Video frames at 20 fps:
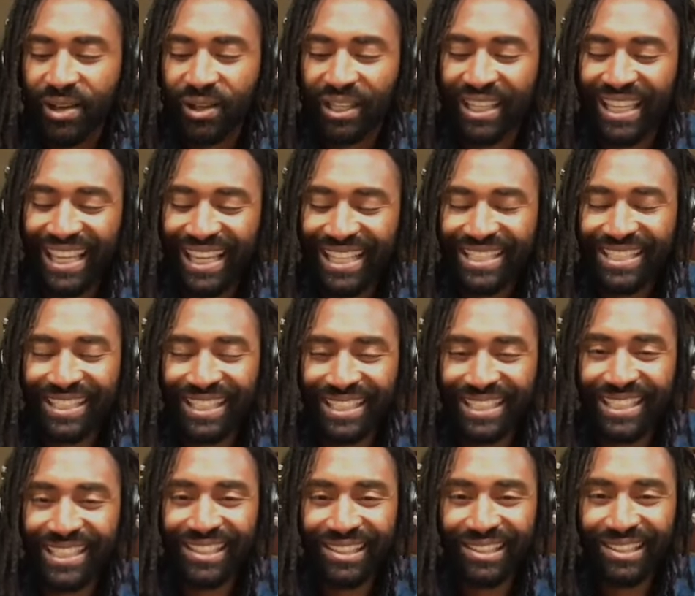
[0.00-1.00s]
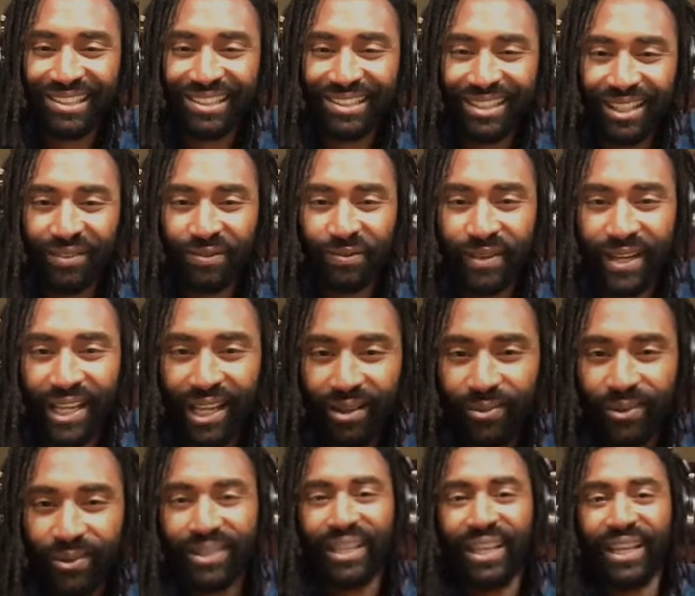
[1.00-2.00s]
kids listening to this stuff now?
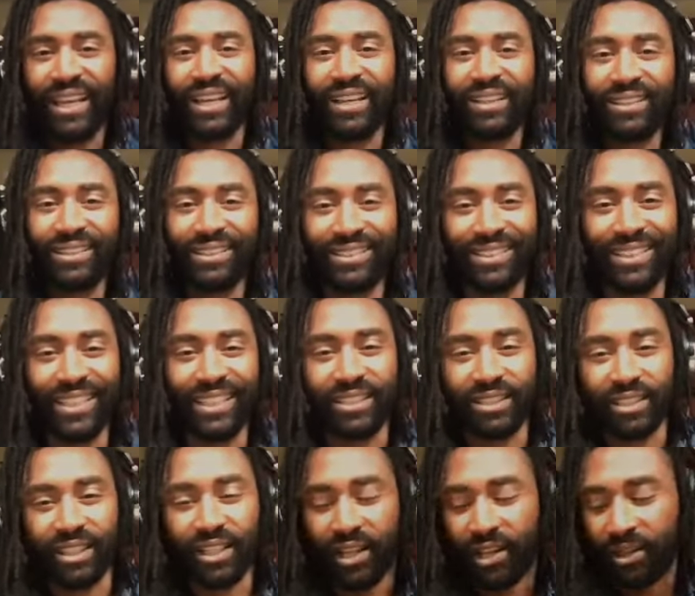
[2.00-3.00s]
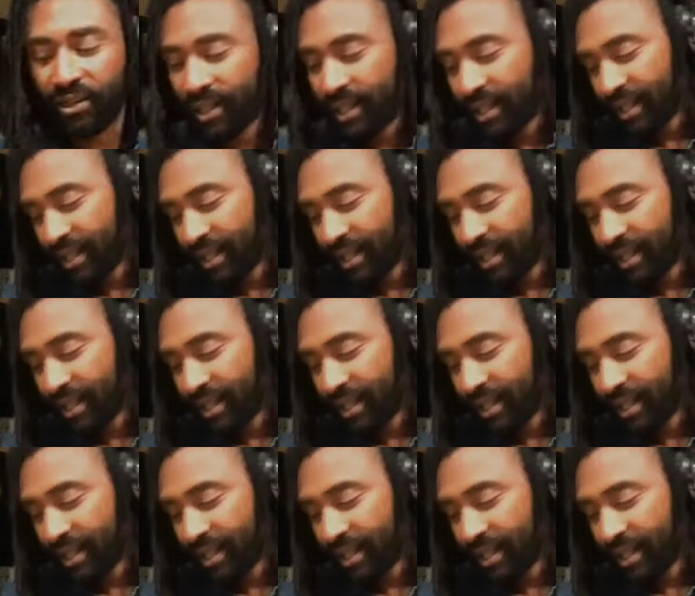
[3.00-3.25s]
What the hell is this, you know?